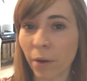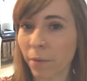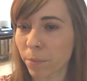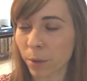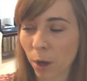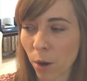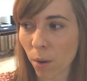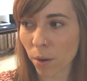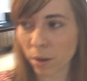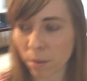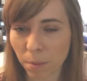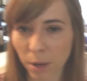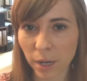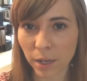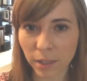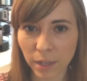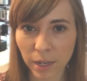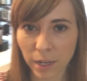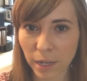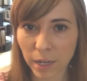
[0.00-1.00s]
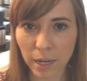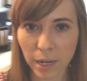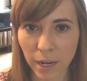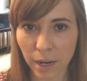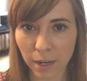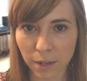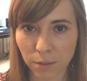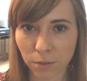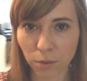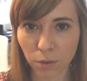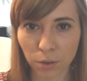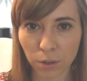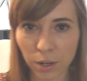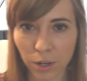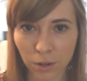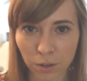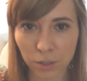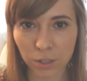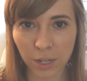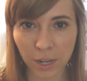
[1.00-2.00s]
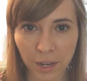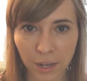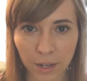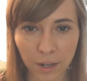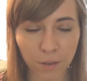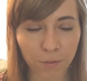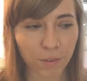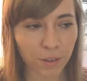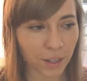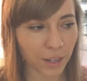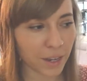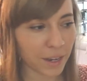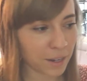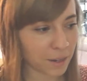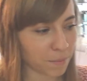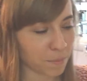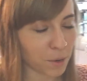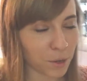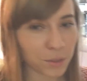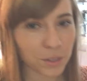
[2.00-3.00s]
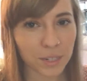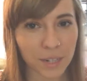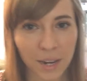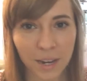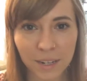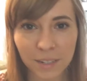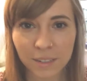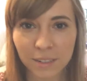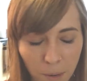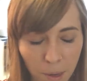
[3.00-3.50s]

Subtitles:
I've been going to bed at like 9:30 or 10, I feel like, most days.